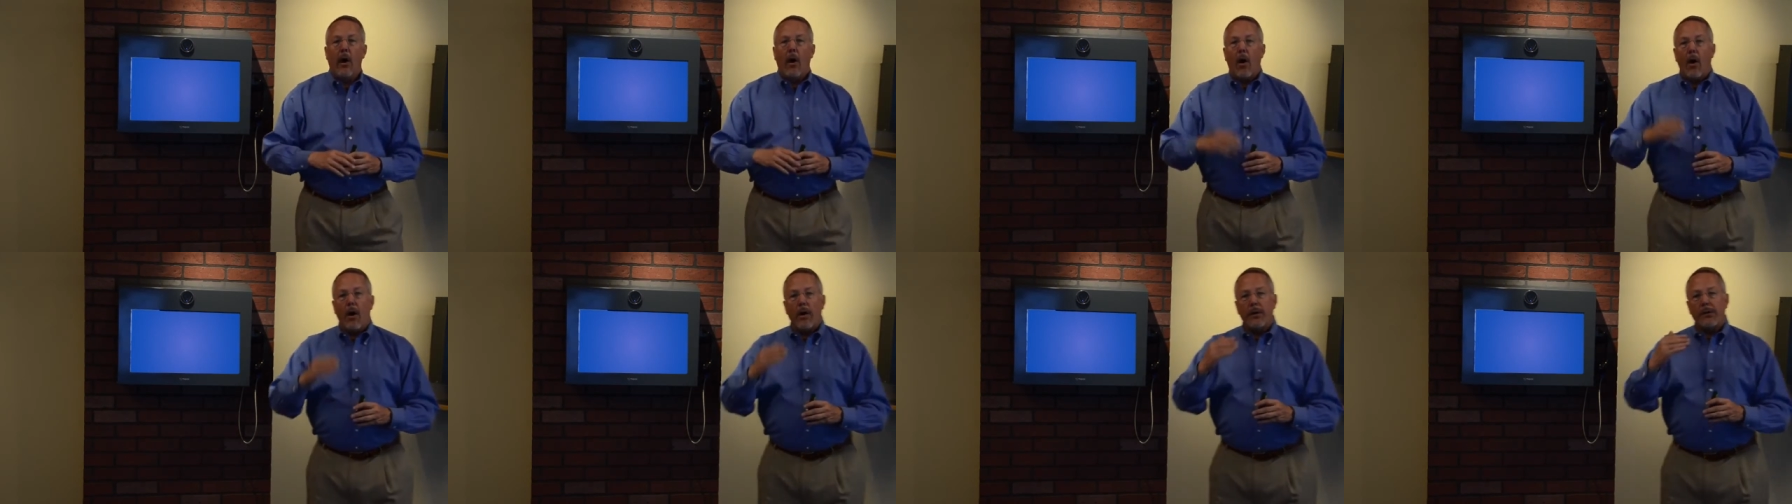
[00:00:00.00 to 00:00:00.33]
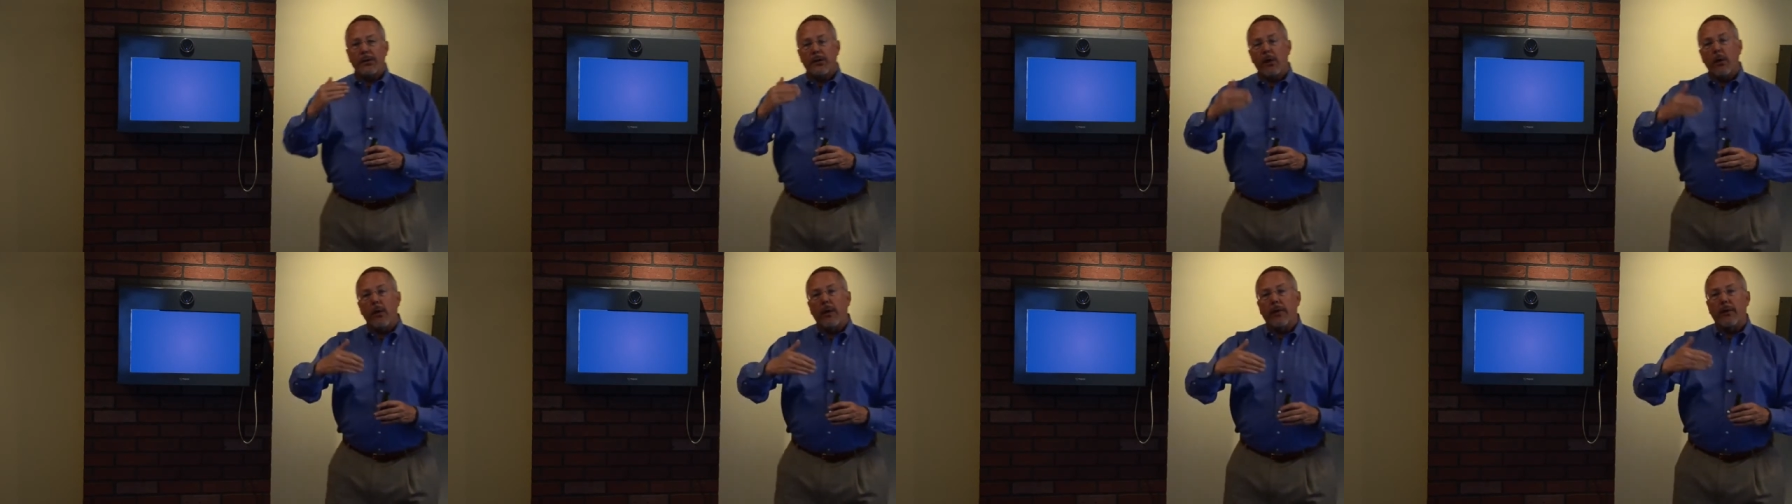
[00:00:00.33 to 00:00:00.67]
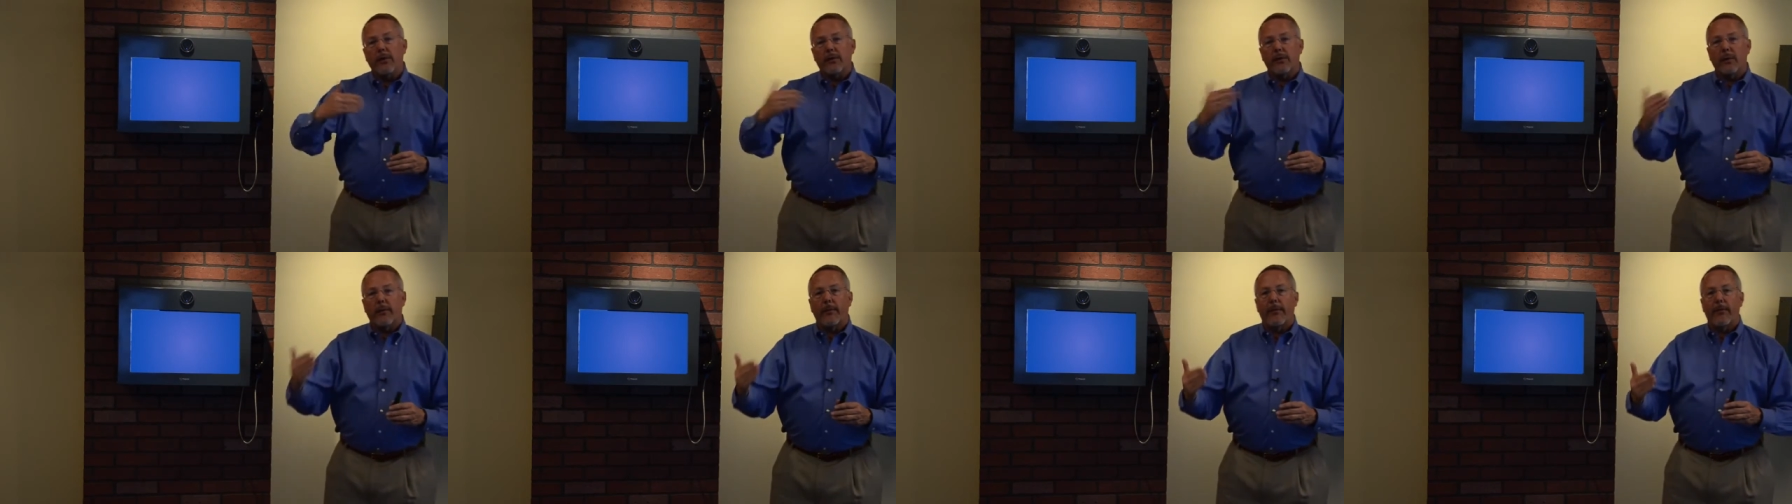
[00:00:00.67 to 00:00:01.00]
Also in
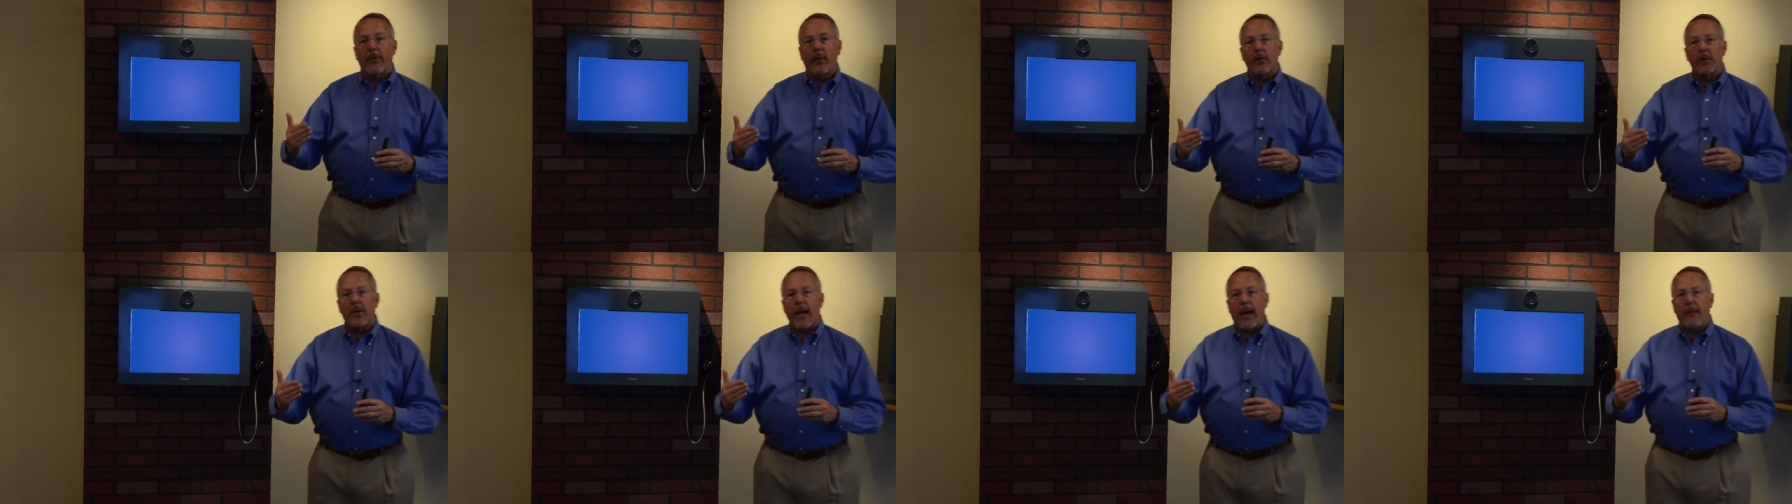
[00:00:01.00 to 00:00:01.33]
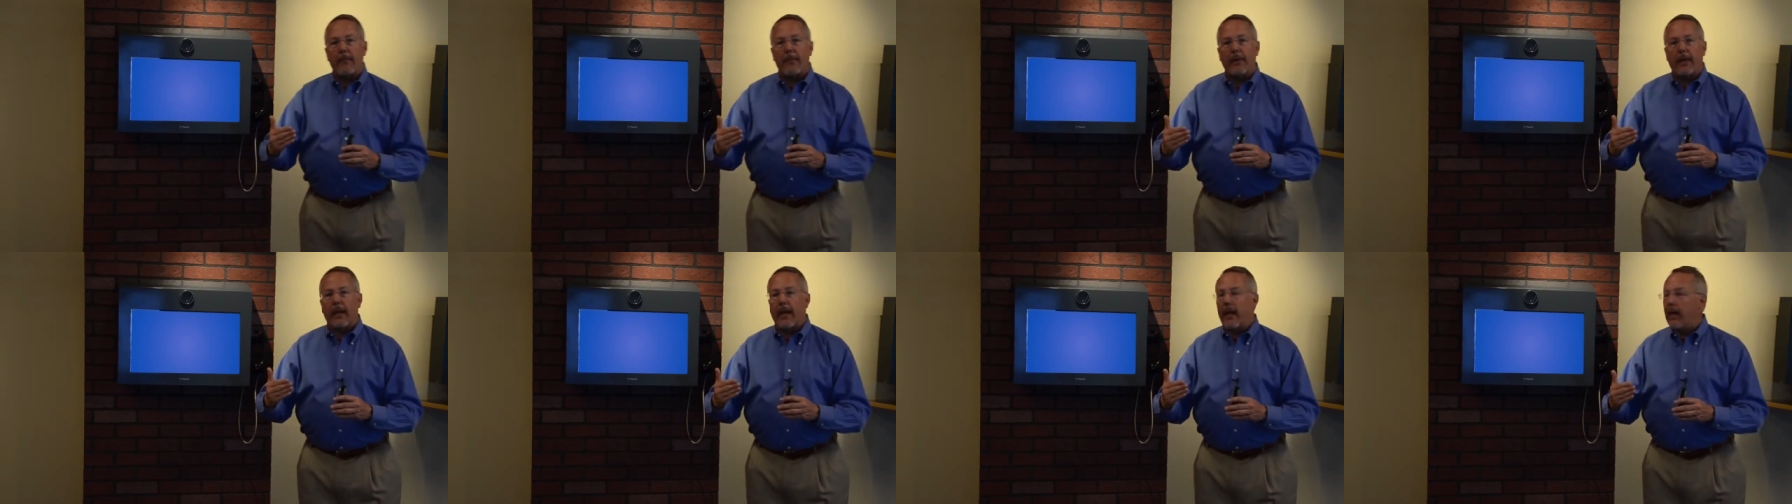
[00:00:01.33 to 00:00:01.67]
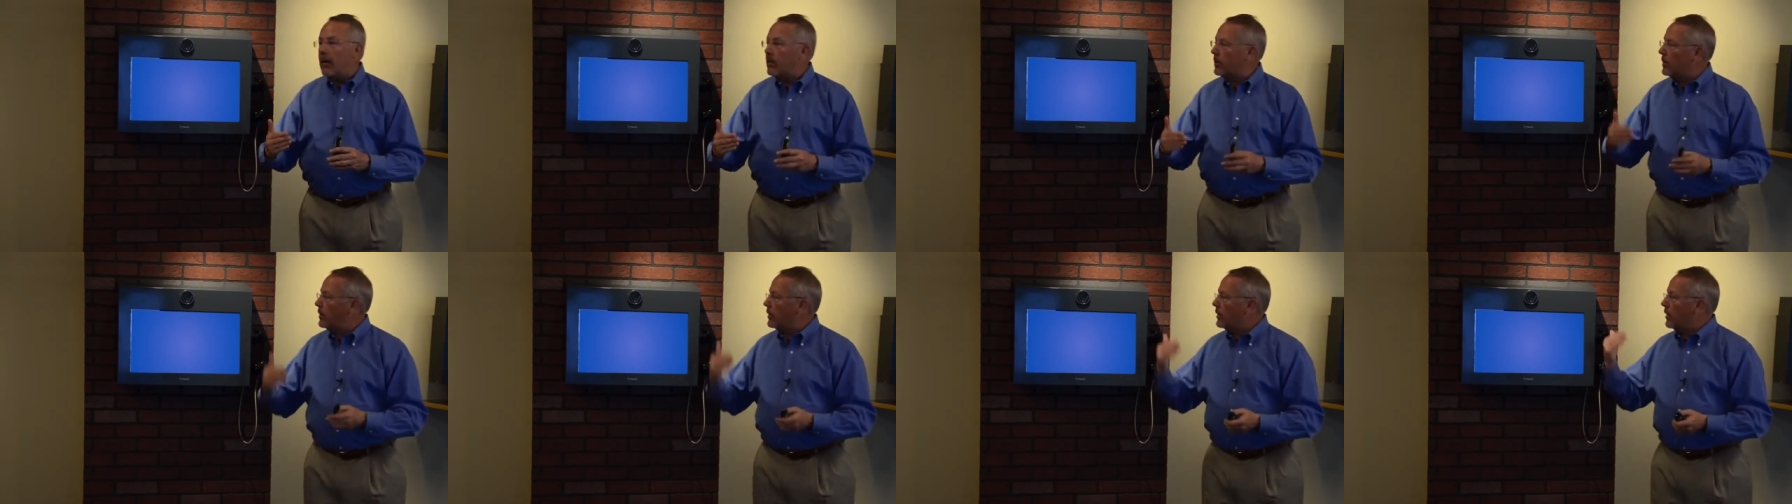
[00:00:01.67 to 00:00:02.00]
some of those
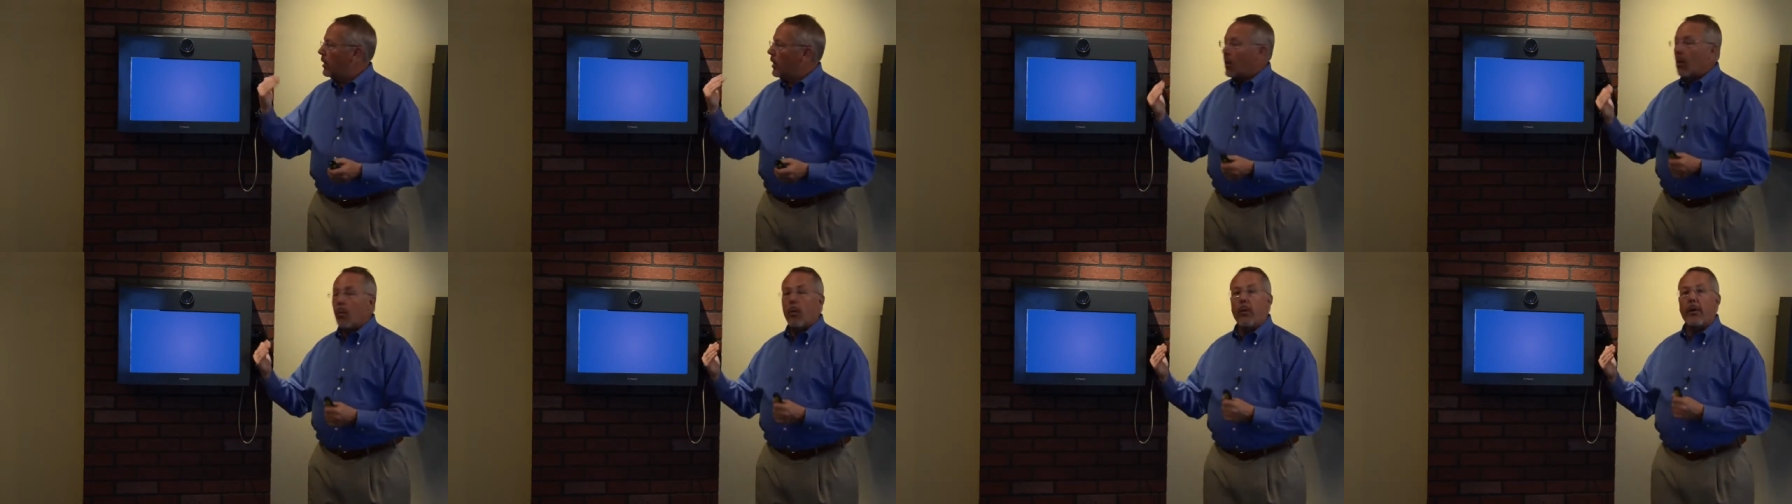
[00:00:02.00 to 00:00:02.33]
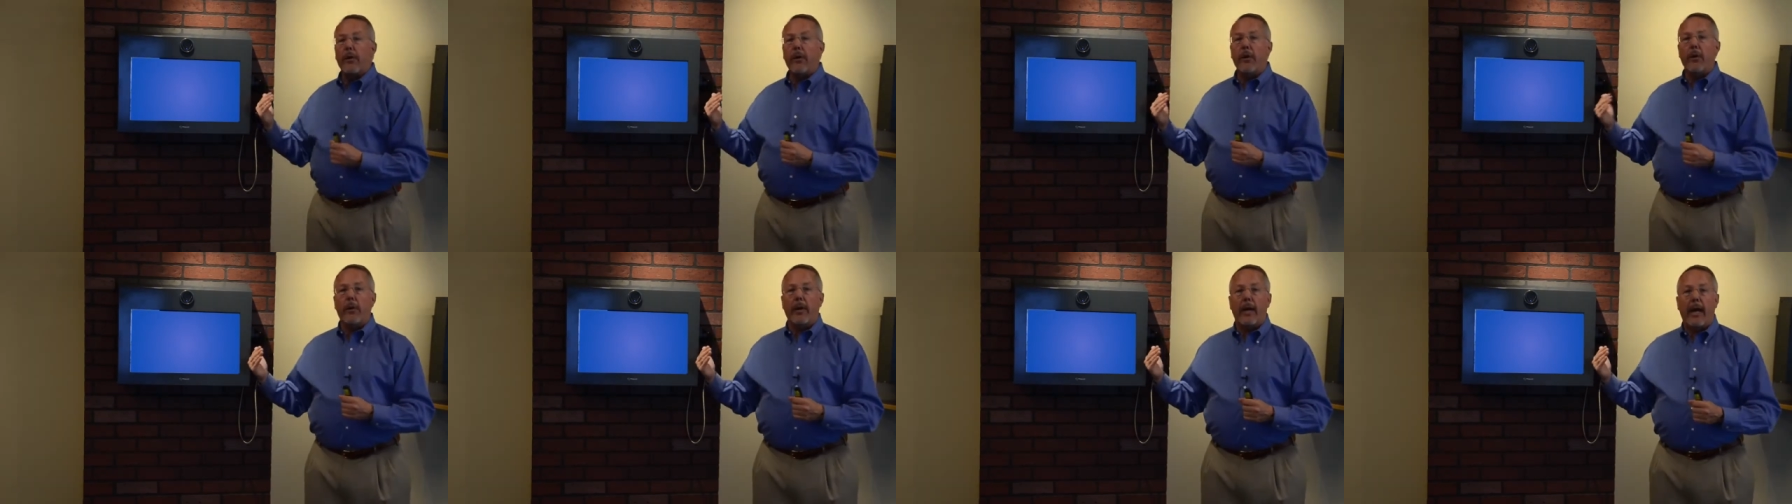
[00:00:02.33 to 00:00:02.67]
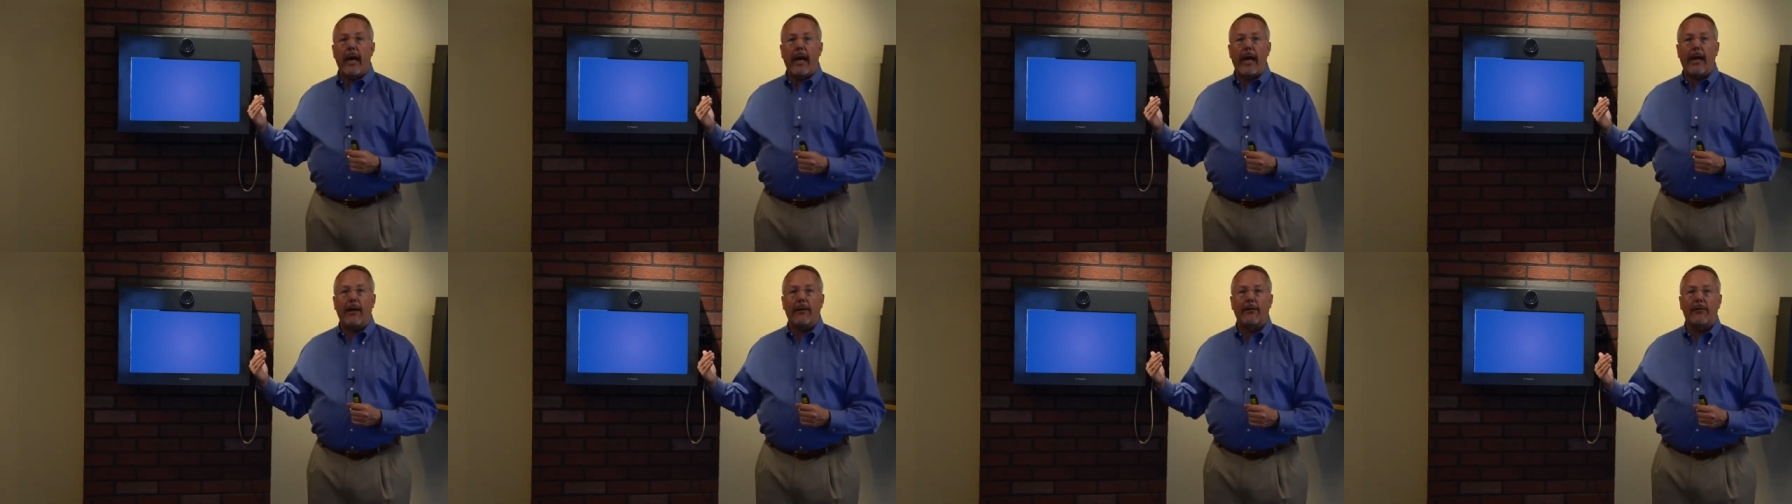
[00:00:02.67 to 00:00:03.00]
applications where you're in
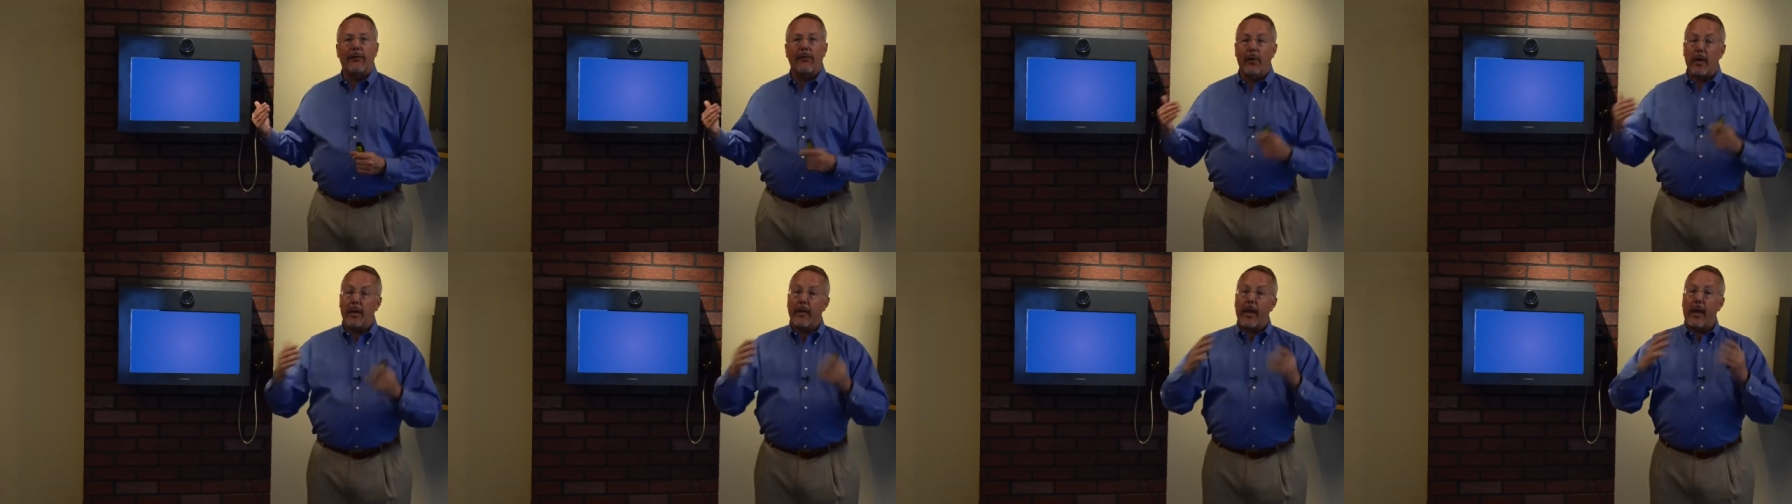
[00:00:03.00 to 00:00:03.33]
hands-free,